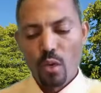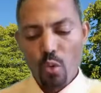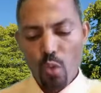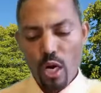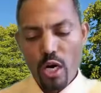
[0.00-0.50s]

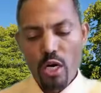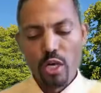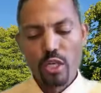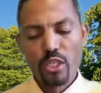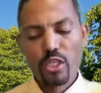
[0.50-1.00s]

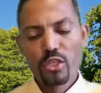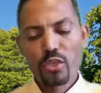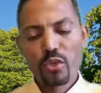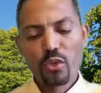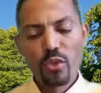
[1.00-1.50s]
Were
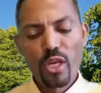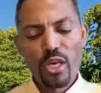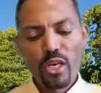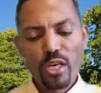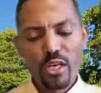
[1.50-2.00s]
you
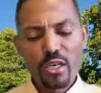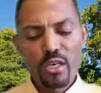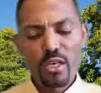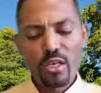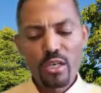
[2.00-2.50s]

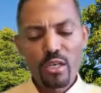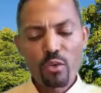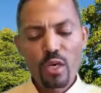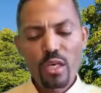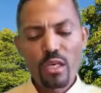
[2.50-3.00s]
there
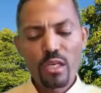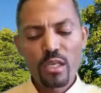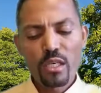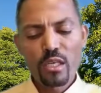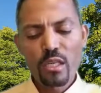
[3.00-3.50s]

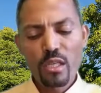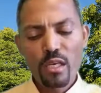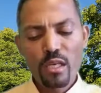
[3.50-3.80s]
when they